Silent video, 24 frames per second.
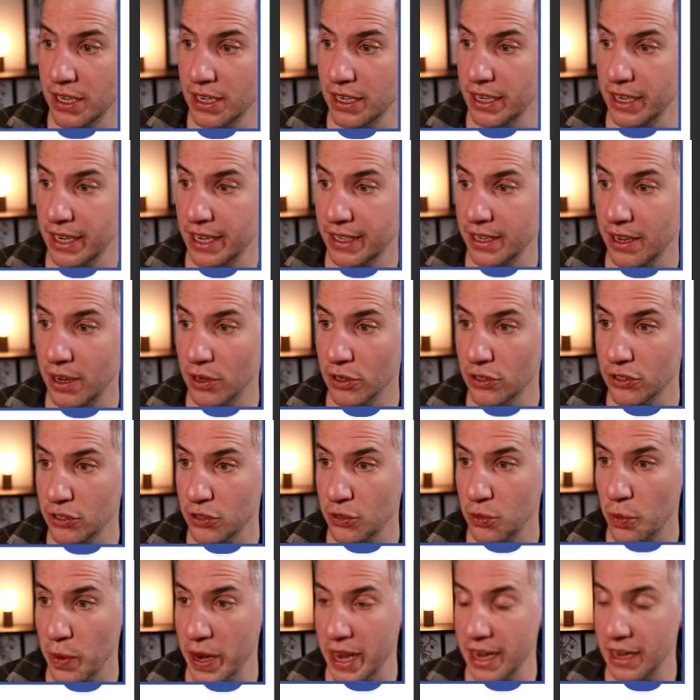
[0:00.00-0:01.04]
It
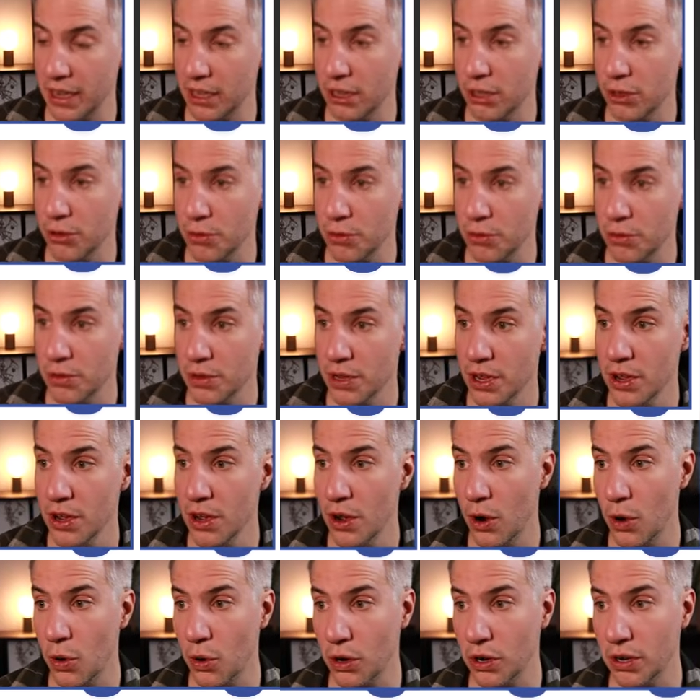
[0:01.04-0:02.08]
also includes
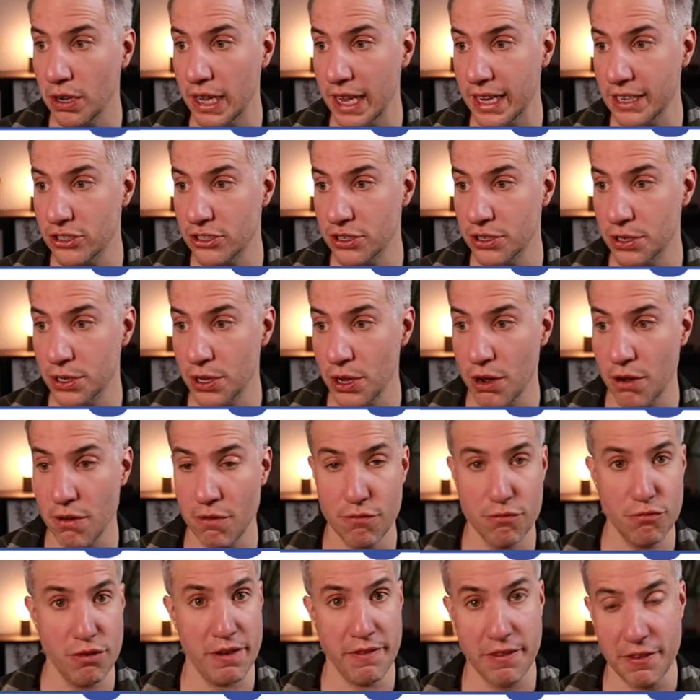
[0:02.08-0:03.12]
our collection
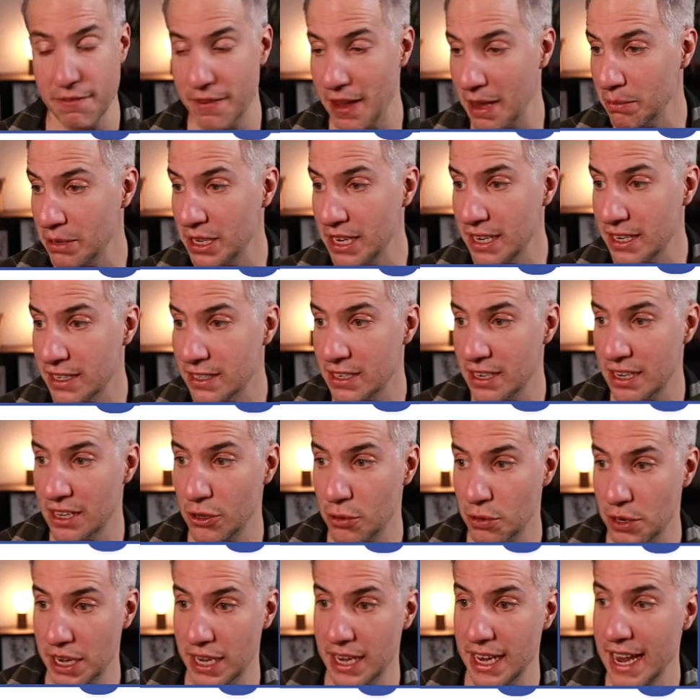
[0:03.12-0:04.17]
of Revit families,
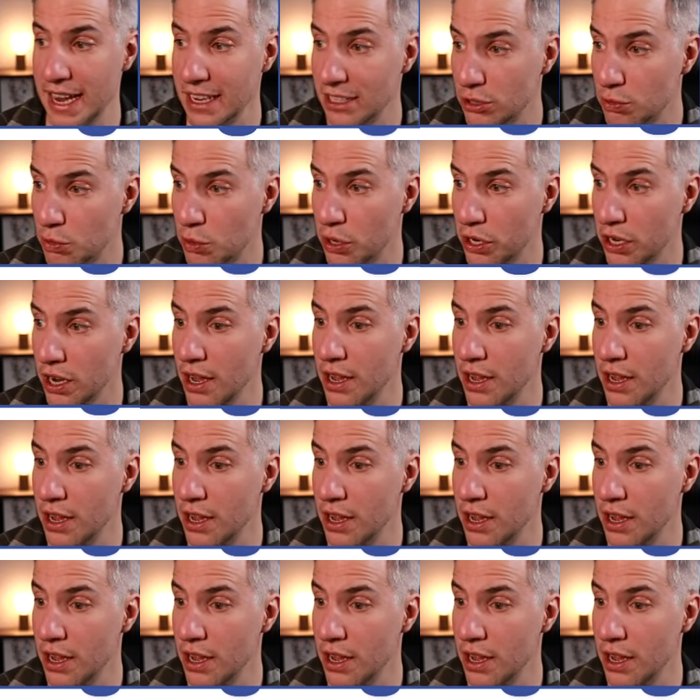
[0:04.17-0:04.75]
including casework,